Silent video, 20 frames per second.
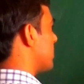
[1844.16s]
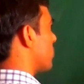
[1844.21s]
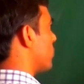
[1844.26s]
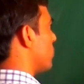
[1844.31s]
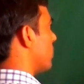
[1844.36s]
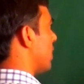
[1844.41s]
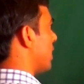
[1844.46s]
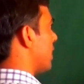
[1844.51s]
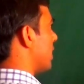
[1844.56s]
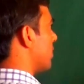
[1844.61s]

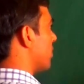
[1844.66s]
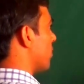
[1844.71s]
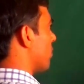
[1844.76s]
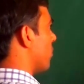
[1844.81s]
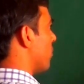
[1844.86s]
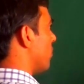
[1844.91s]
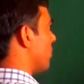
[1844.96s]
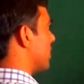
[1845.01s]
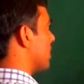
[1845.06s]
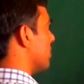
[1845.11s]
square
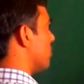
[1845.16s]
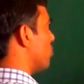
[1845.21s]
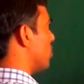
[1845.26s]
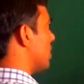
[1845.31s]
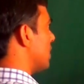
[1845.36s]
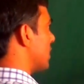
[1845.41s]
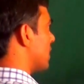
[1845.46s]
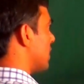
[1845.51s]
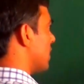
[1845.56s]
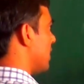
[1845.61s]
become
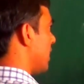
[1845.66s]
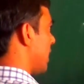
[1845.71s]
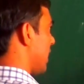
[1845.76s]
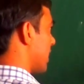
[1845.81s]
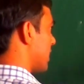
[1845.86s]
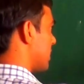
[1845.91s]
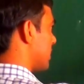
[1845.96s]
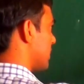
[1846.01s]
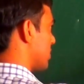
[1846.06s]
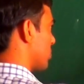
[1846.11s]
what?
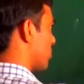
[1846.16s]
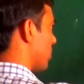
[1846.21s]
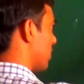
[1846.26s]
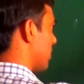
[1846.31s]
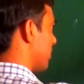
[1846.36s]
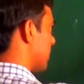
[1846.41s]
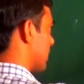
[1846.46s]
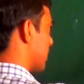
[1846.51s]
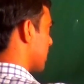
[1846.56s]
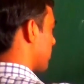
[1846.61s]
X
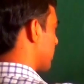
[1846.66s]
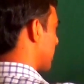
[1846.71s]
square become